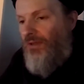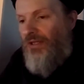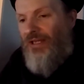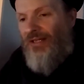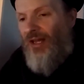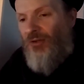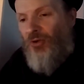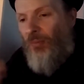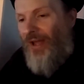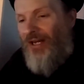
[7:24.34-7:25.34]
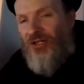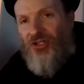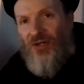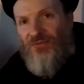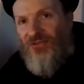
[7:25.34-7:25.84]
Yeah, a lot of chromatic
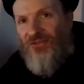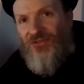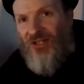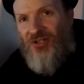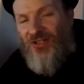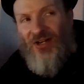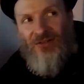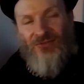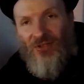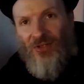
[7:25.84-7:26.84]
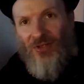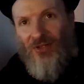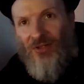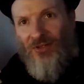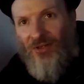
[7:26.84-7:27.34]
shifts and such in here.
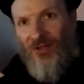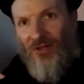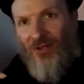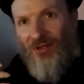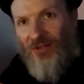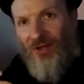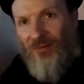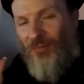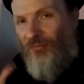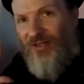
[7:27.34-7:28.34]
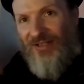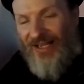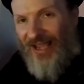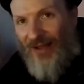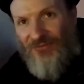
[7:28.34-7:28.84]
Moving
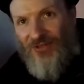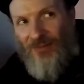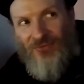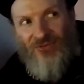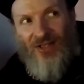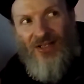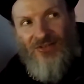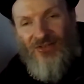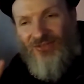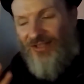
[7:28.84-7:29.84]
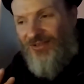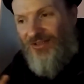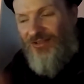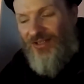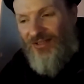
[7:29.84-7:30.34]
like half steps,
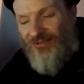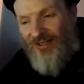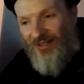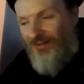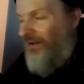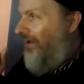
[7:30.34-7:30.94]
descending, ascending.